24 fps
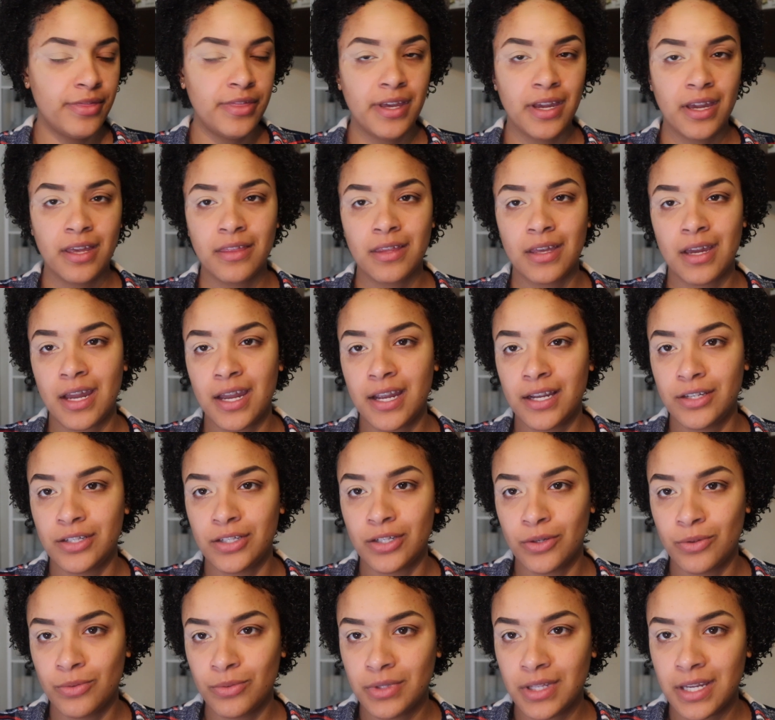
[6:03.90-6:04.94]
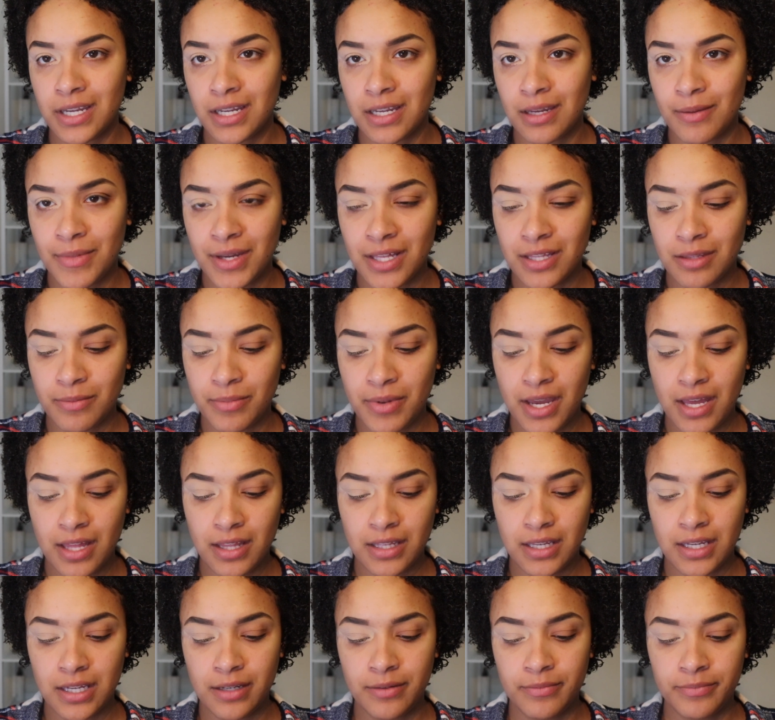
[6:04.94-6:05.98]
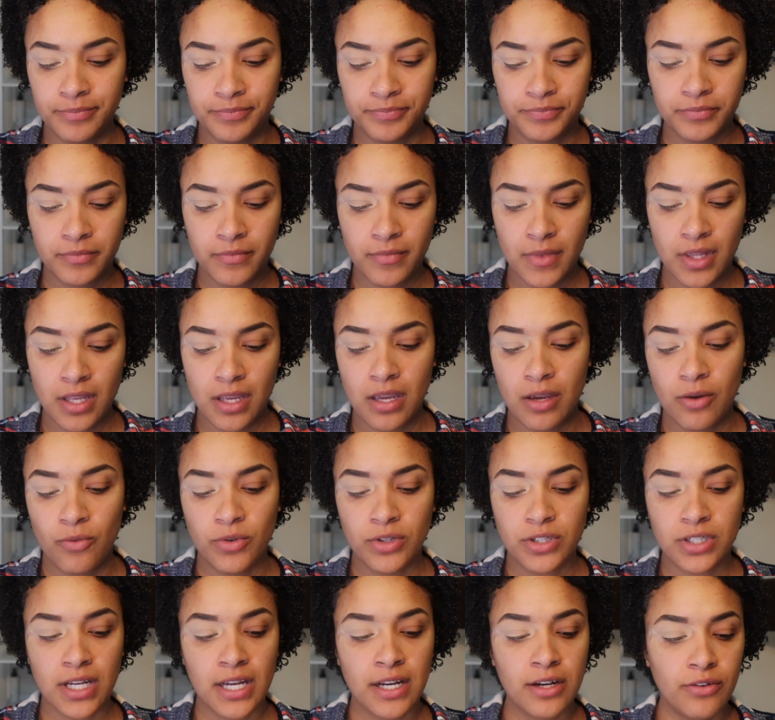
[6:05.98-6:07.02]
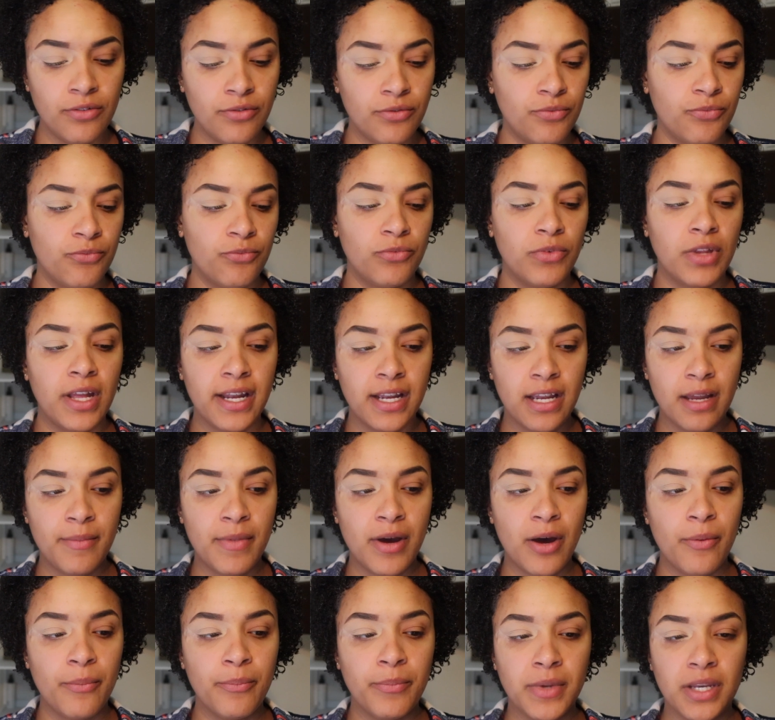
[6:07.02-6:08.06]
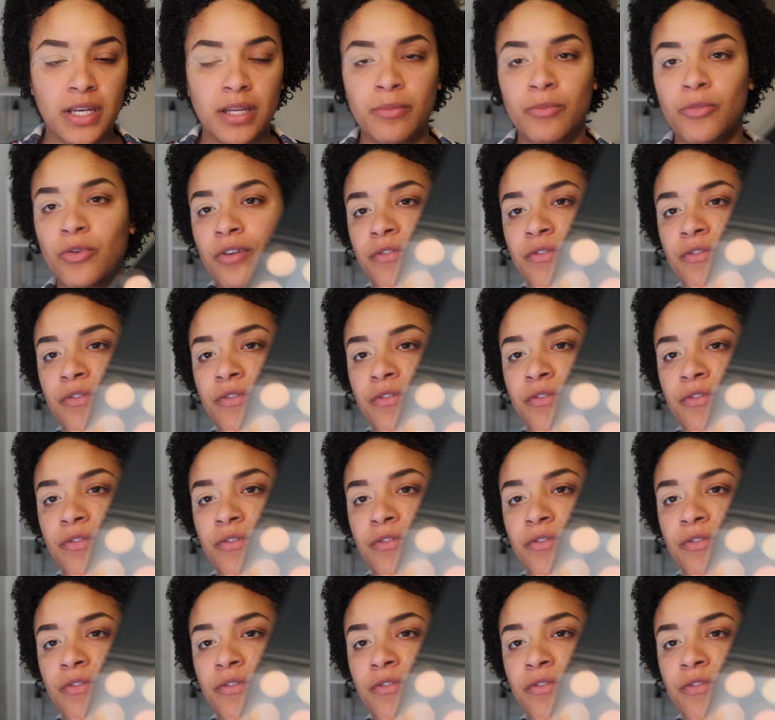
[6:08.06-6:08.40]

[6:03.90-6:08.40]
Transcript: thing that I don't like about the palette, which I don't like about mini